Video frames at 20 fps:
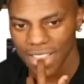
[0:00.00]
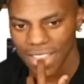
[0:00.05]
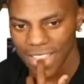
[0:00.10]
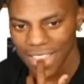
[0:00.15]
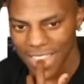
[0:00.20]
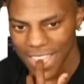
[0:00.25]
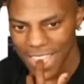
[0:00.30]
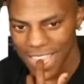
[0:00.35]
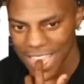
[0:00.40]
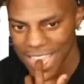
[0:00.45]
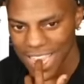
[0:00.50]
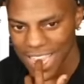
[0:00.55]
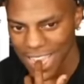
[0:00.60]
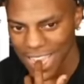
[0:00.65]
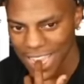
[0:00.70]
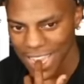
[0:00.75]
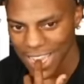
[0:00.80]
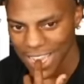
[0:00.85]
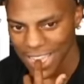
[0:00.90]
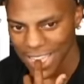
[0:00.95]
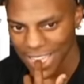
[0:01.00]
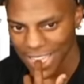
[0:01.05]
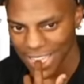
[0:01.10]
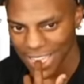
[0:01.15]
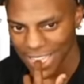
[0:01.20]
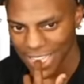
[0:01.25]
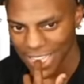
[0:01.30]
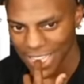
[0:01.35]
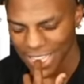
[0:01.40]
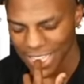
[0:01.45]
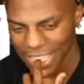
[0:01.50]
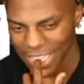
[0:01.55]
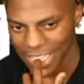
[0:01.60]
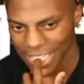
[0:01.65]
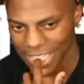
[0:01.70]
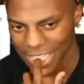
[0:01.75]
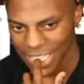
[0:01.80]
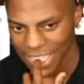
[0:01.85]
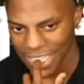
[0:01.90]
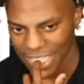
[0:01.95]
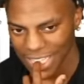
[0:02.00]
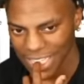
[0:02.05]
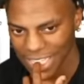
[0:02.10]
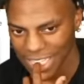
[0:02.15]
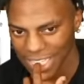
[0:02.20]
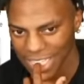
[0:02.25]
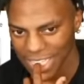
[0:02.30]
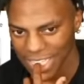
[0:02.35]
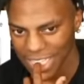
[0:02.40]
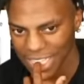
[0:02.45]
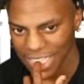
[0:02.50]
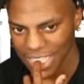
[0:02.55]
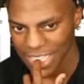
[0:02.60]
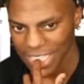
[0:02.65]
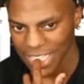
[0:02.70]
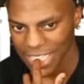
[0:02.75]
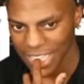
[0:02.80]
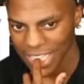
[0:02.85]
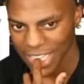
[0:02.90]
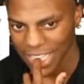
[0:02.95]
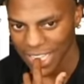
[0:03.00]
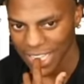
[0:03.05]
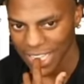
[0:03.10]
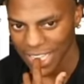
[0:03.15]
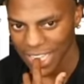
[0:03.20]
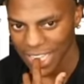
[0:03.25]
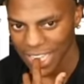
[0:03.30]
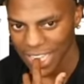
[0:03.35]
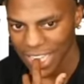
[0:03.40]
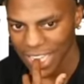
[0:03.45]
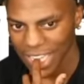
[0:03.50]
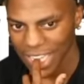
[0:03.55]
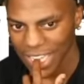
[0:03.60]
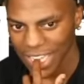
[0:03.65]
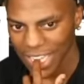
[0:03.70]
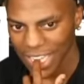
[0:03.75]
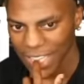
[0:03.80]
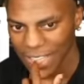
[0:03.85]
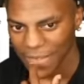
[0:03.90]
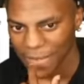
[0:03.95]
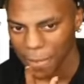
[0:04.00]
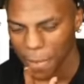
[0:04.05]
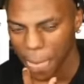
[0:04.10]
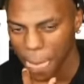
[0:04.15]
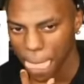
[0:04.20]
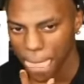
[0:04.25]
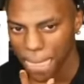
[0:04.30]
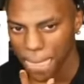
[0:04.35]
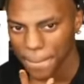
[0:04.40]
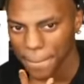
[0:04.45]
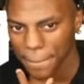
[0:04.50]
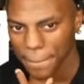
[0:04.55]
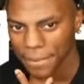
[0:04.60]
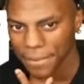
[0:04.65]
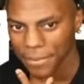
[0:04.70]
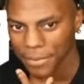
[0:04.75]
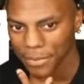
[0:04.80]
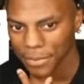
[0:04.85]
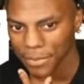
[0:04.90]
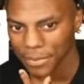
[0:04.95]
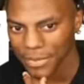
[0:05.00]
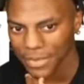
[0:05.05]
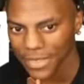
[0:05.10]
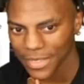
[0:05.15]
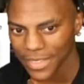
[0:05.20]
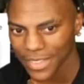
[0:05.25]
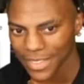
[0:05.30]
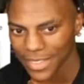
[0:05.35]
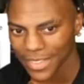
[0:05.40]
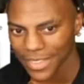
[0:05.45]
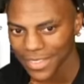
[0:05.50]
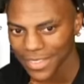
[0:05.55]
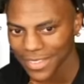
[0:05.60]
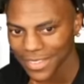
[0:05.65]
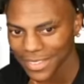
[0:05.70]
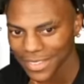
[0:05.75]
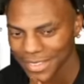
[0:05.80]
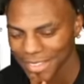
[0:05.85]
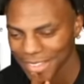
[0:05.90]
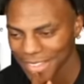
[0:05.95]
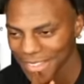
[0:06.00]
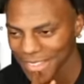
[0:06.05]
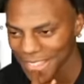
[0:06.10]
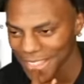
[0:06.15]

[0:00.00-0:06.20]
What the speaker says: [no speech]